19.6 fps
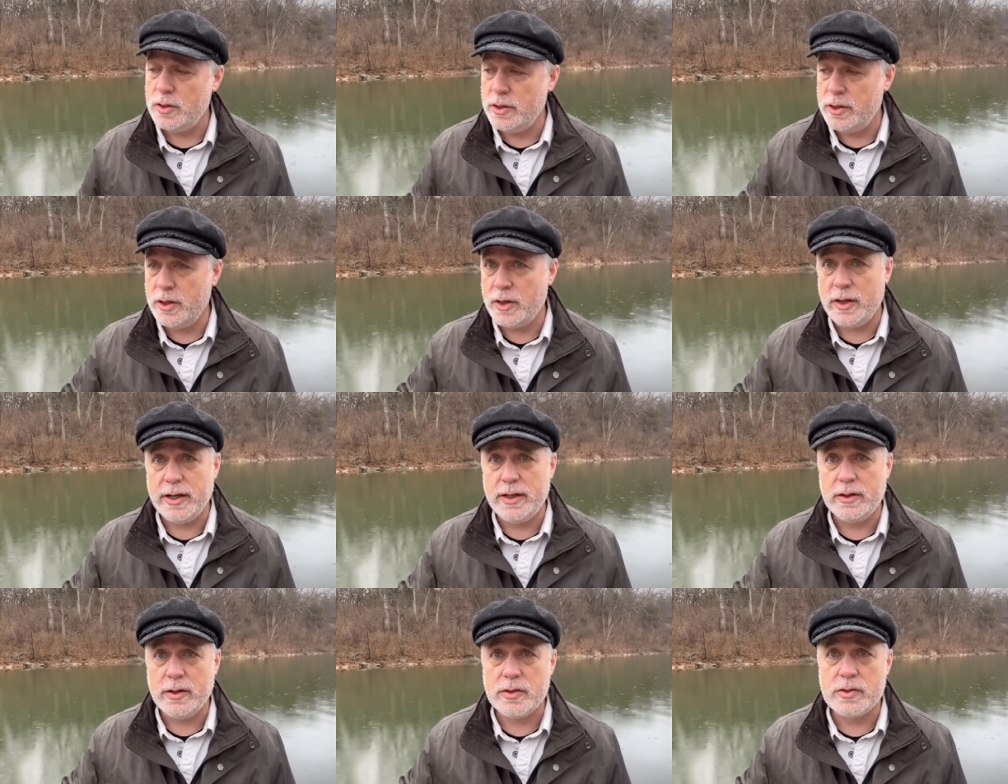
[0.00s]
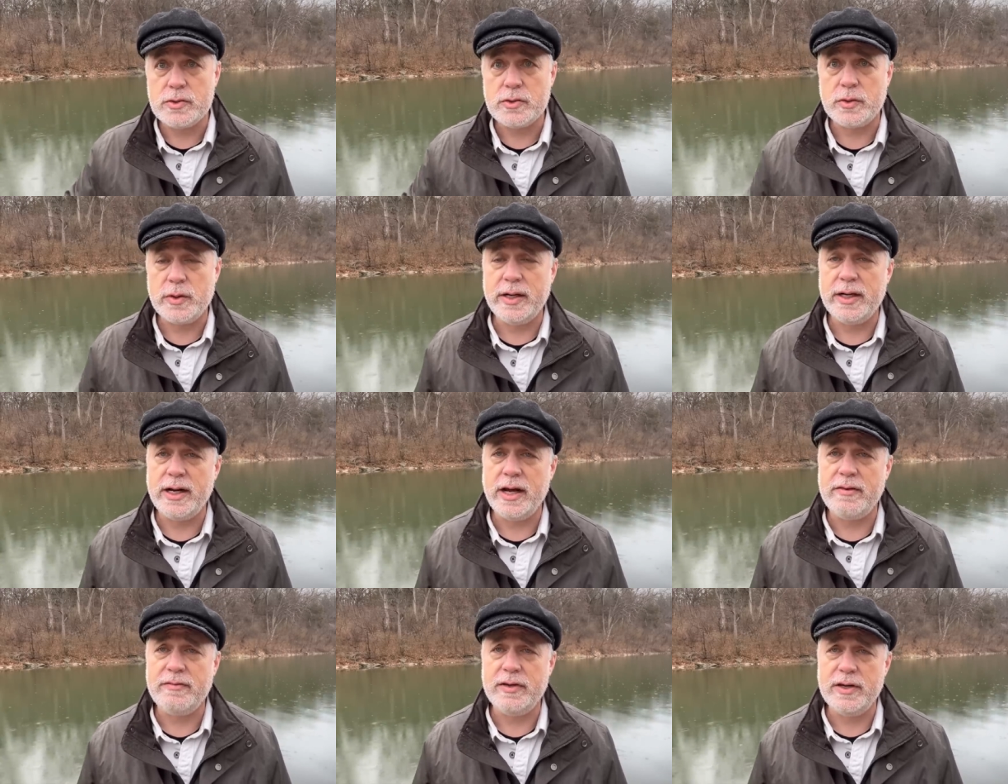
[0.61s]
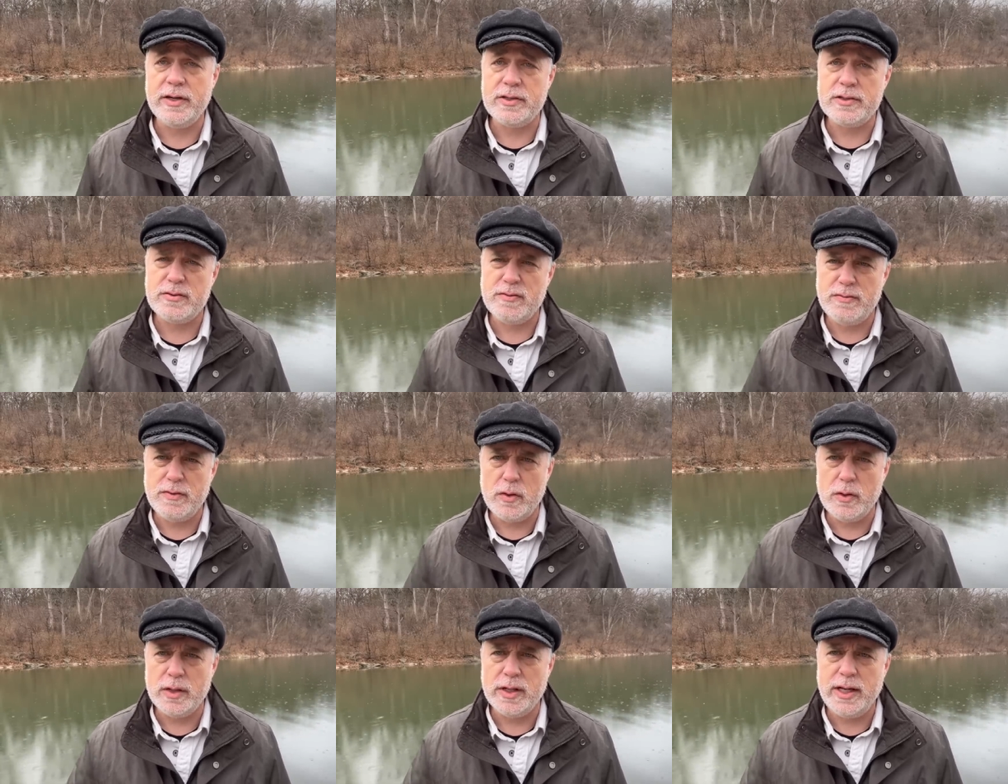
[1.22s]
during those 3.5 years
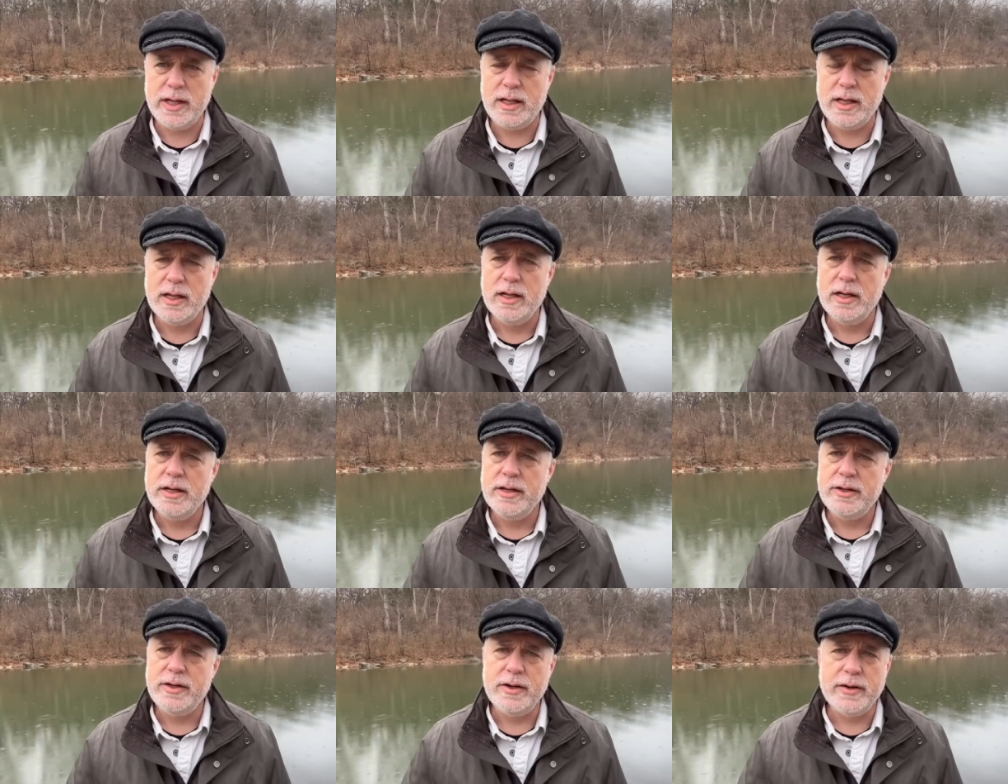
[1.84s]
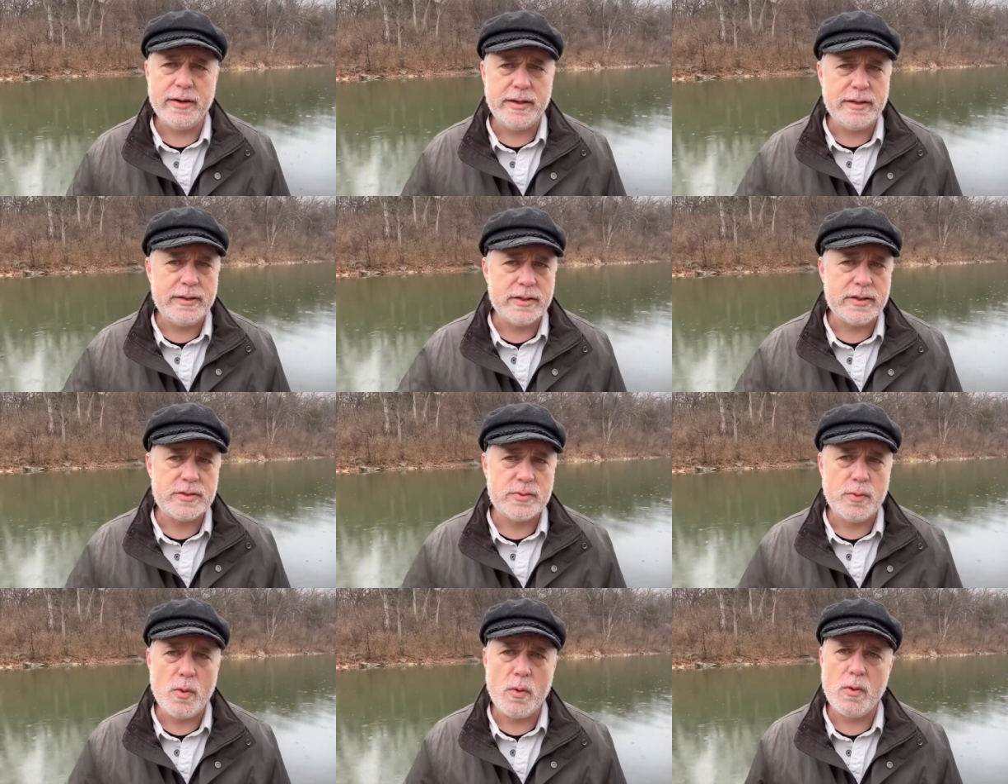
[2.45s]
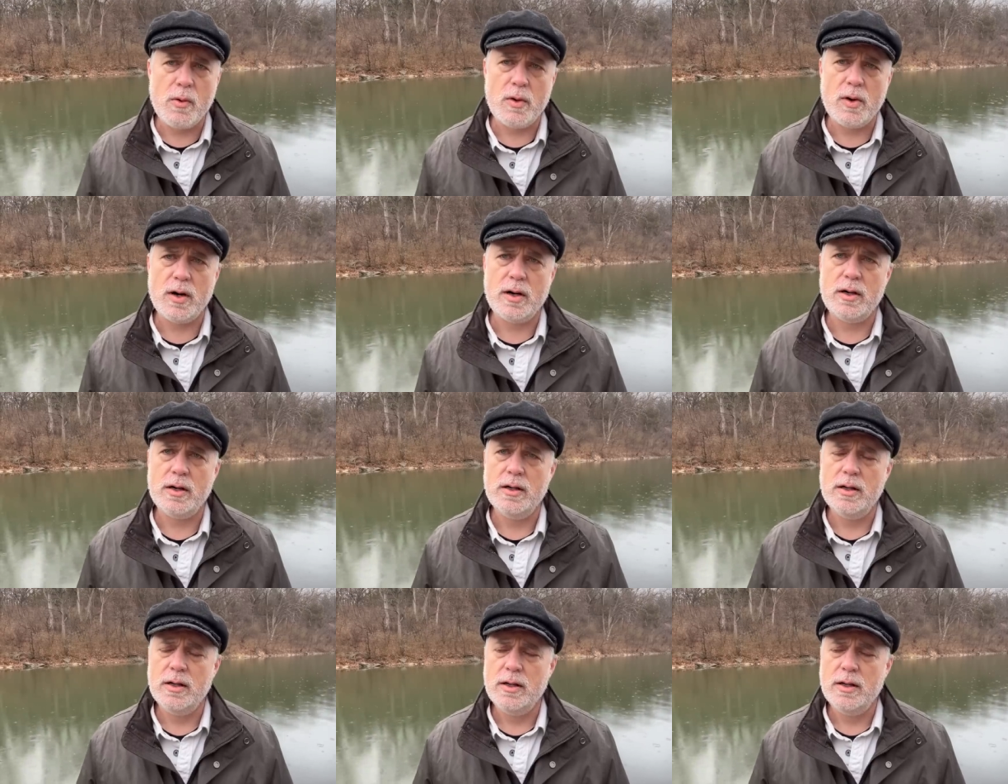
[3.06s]
fully, during this war,